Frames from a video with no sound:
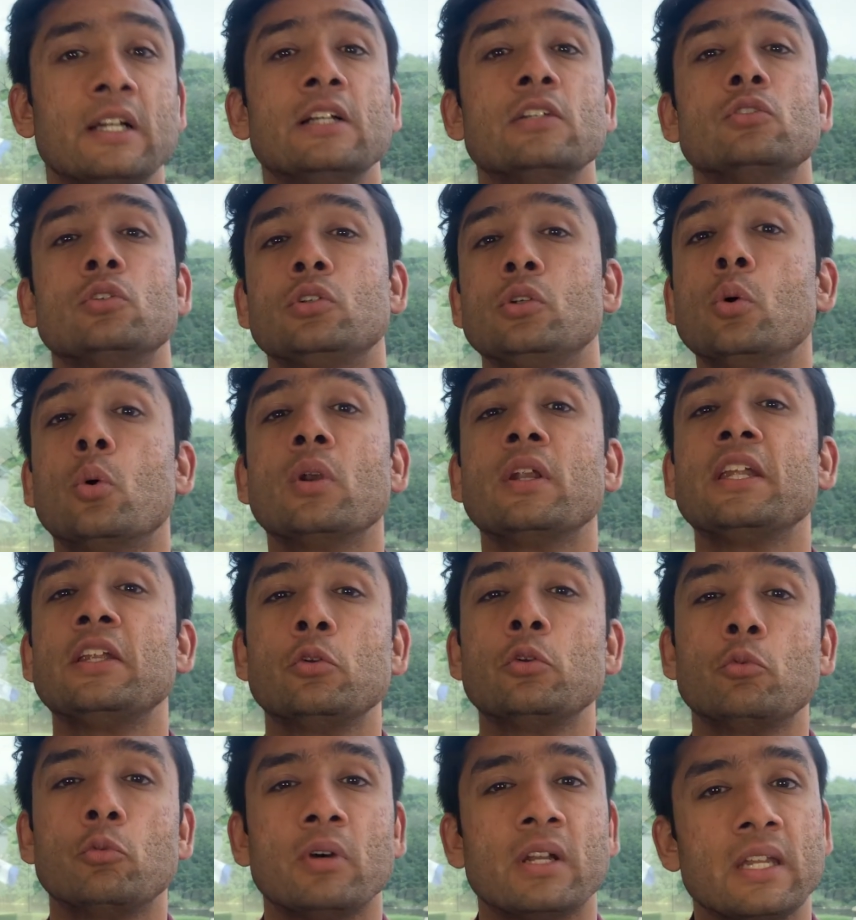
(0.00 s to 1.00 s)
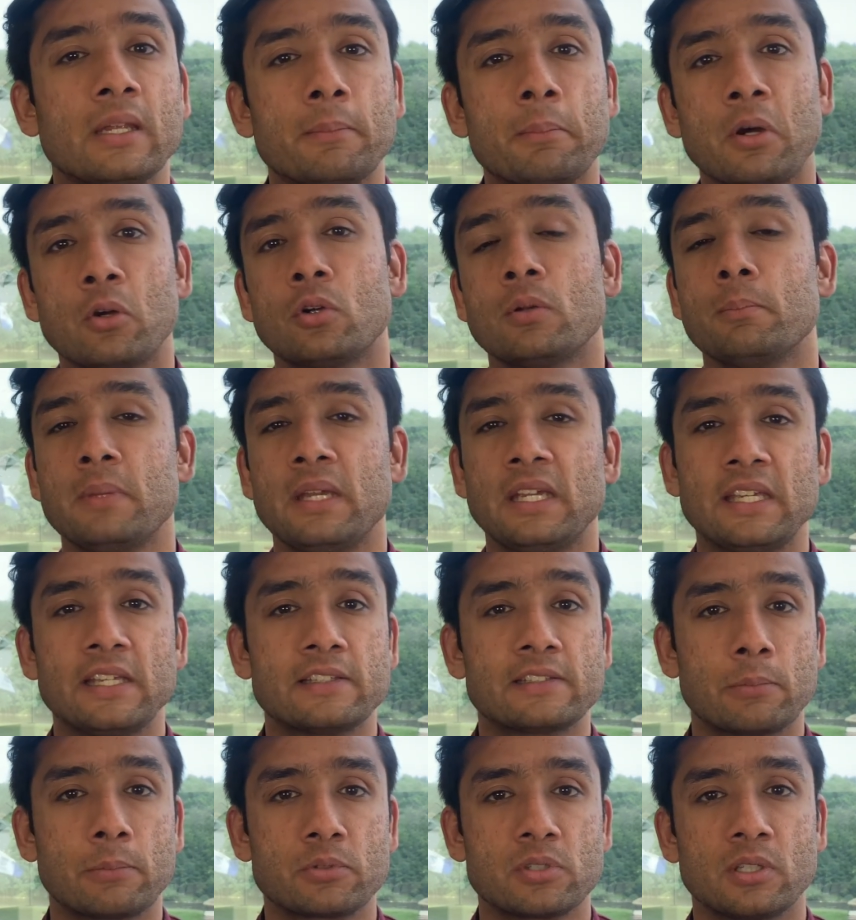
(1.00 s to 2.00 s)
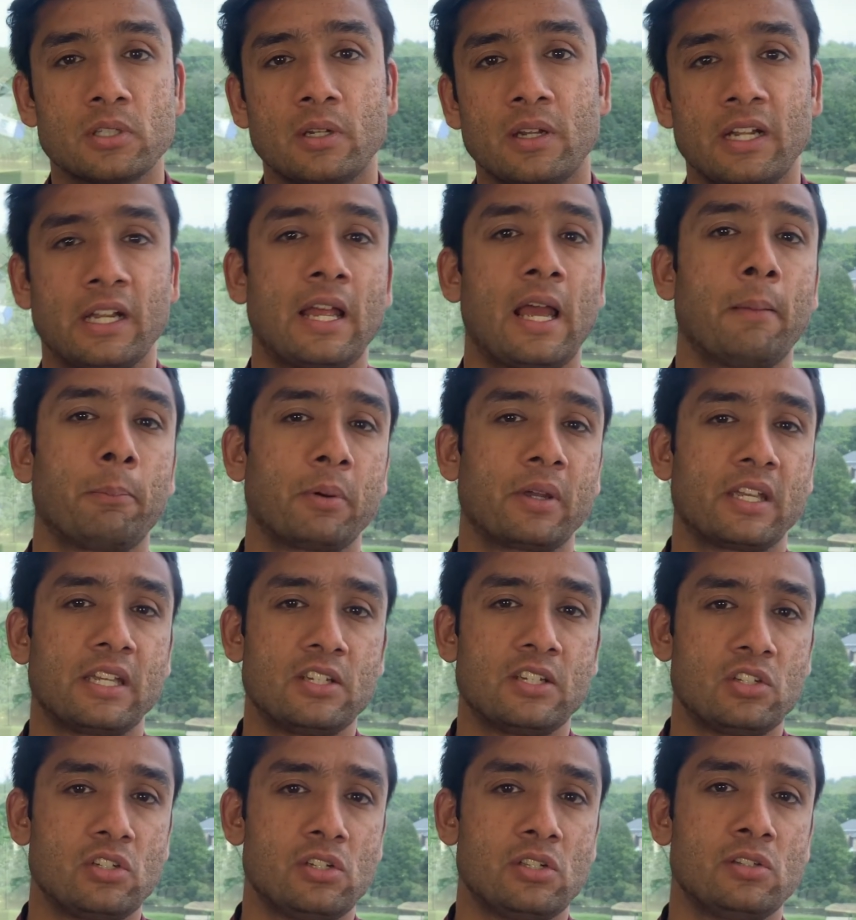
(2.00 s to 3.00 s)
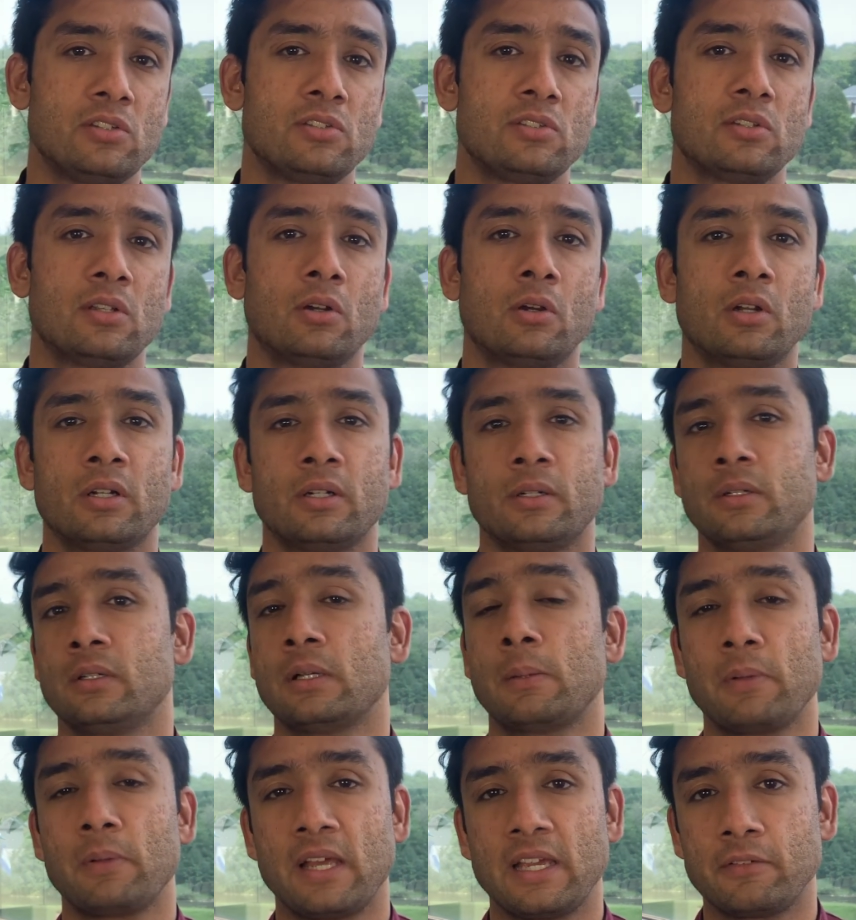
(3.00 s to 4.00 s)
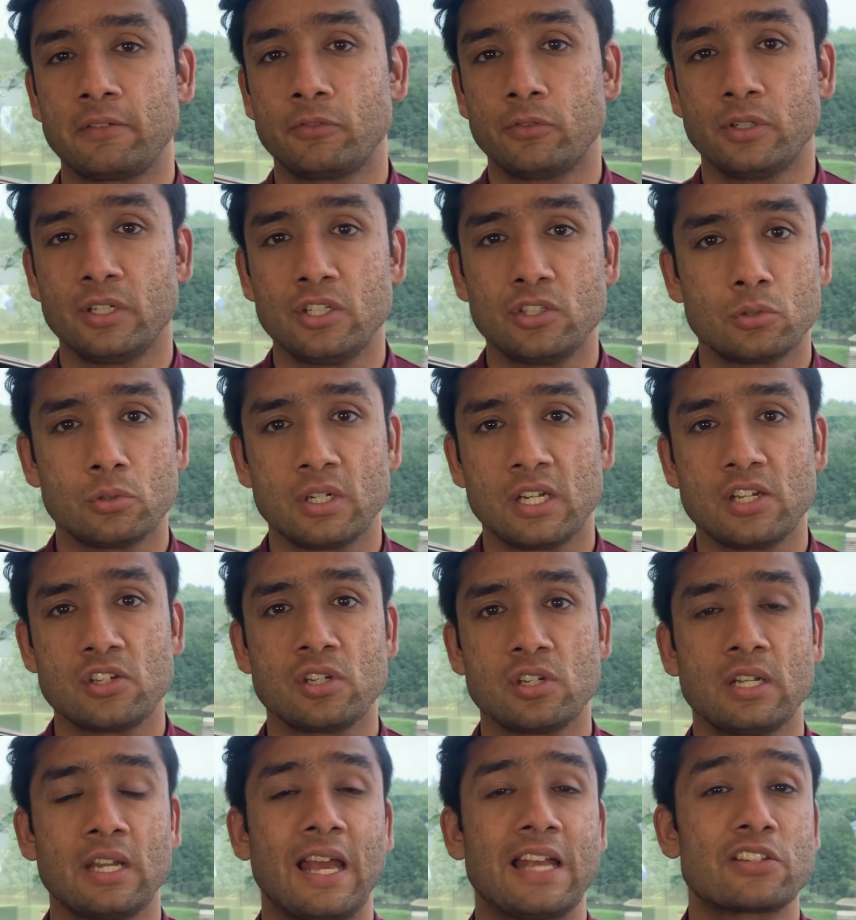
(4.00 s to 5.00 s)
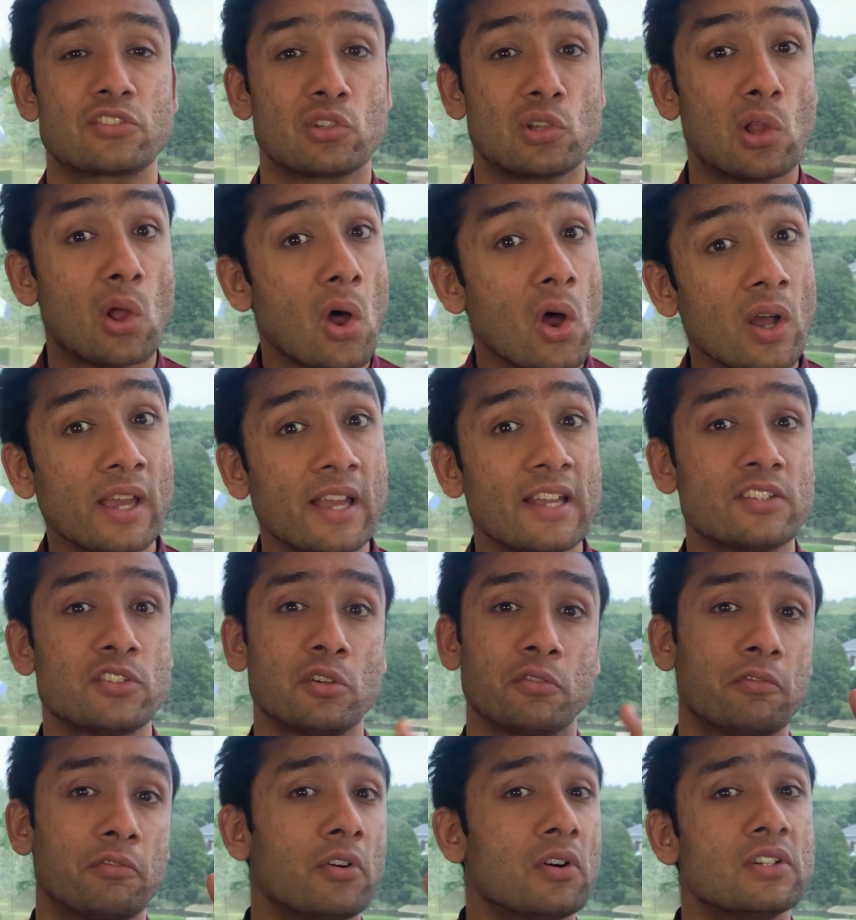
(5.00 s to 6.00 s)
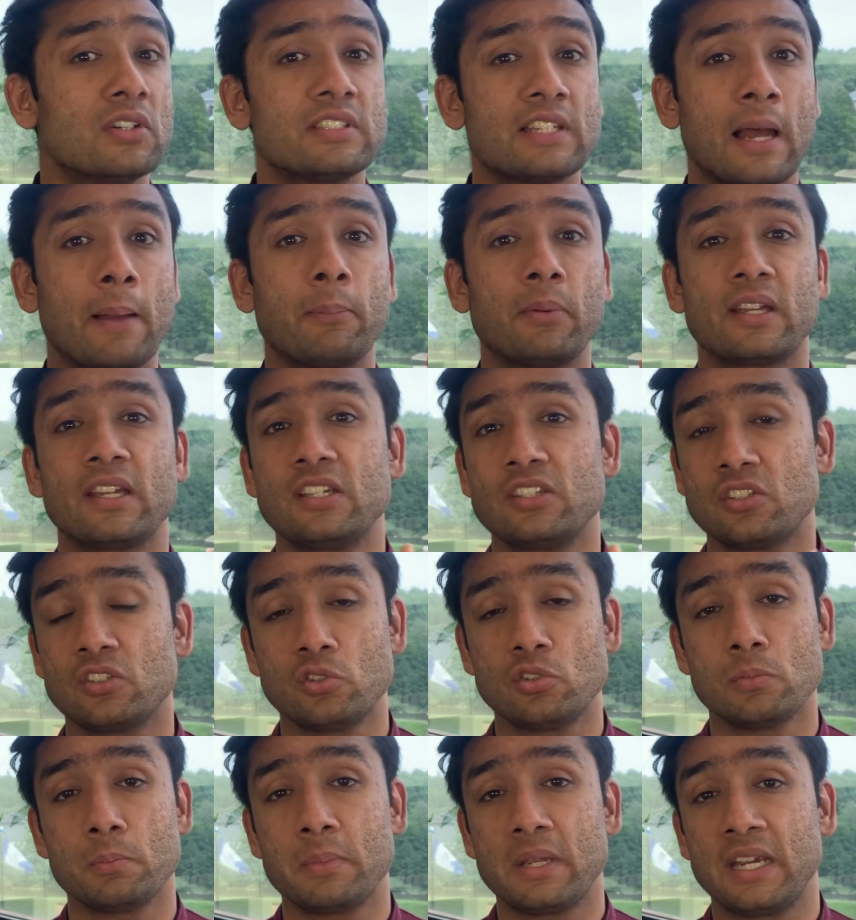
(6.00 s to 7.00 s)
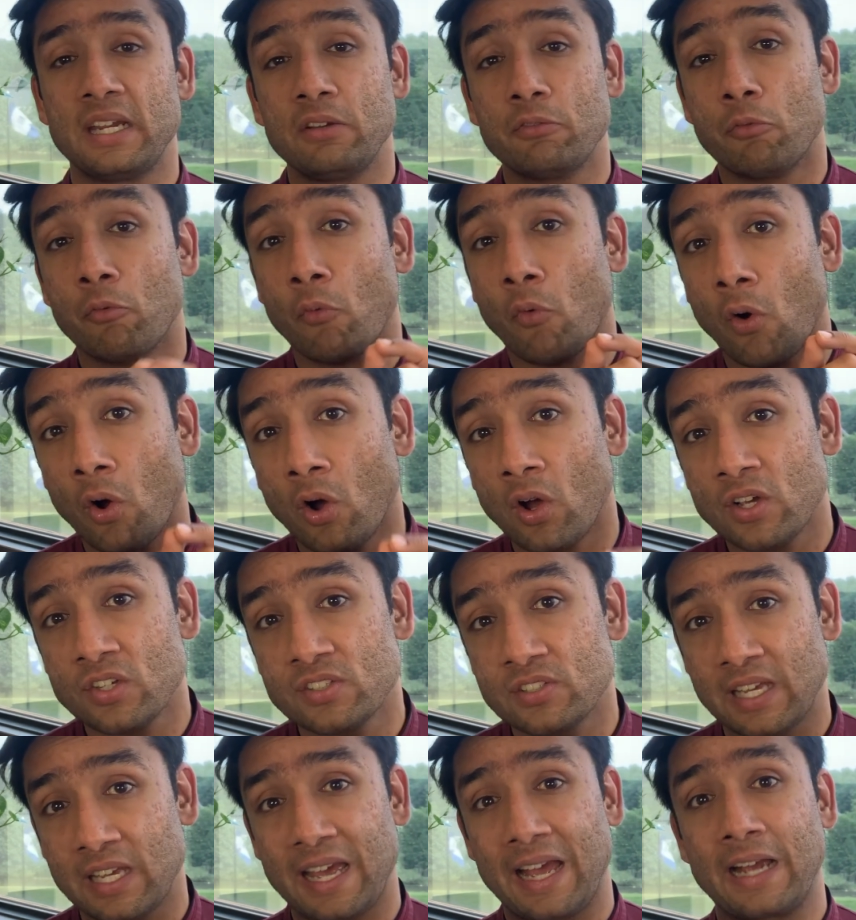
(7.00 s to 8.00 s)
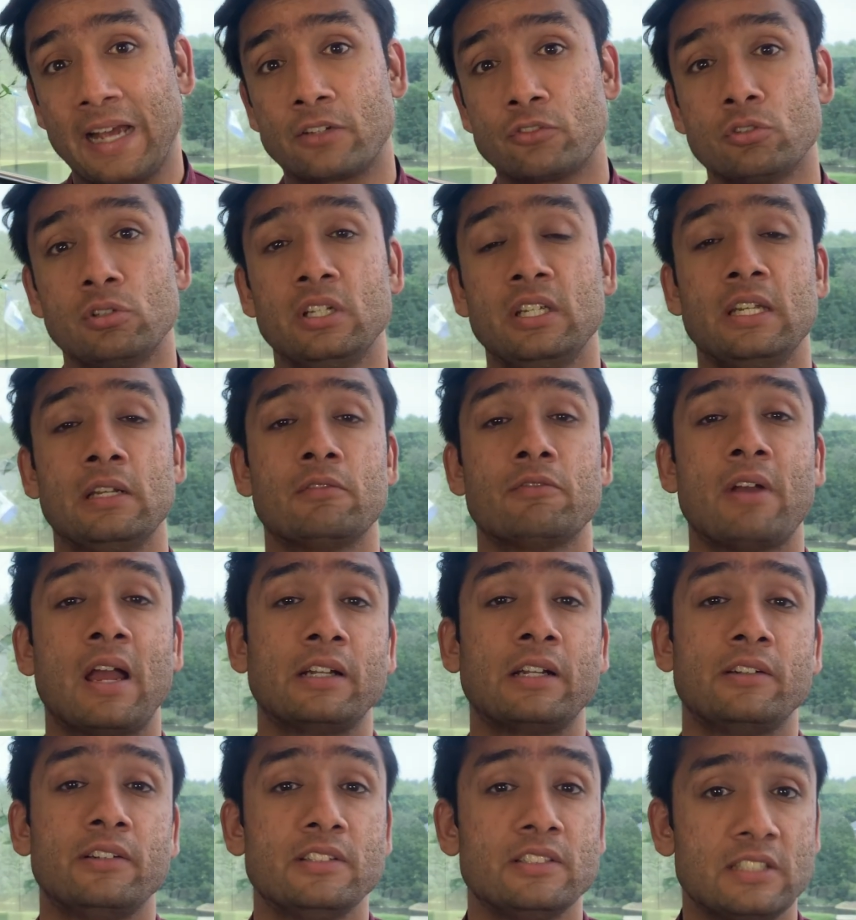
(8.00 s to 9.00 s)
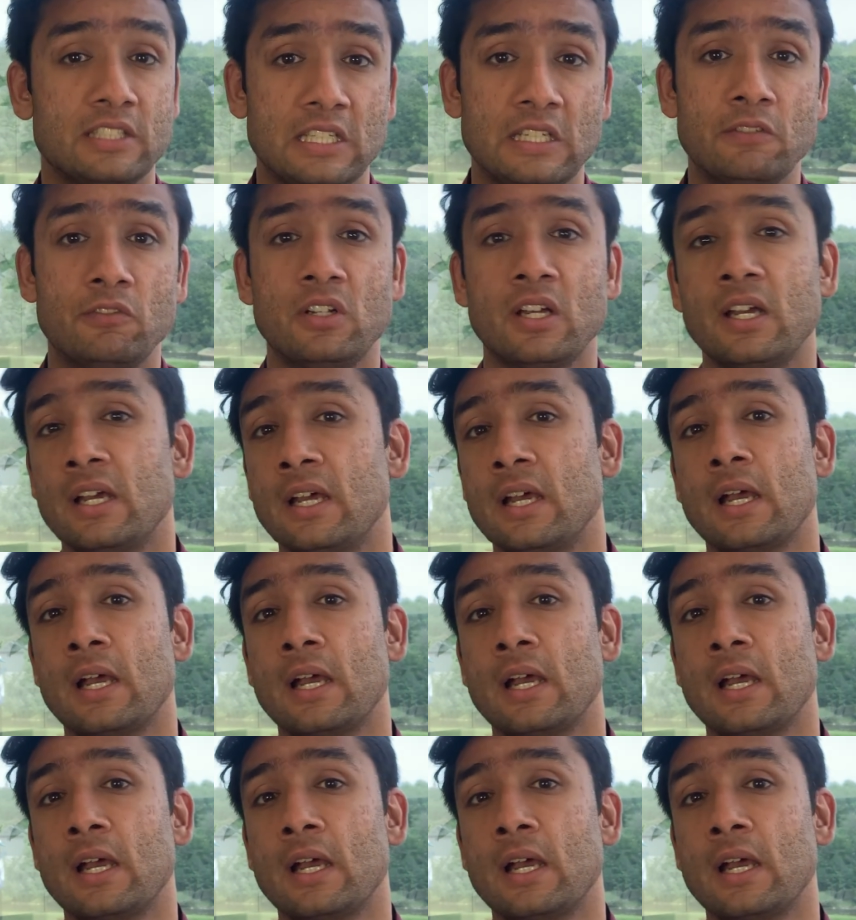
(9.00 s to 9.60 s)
So you don't need to worry about making subsequent applications or applying for restoration, as long as your first application you made was actually in fact received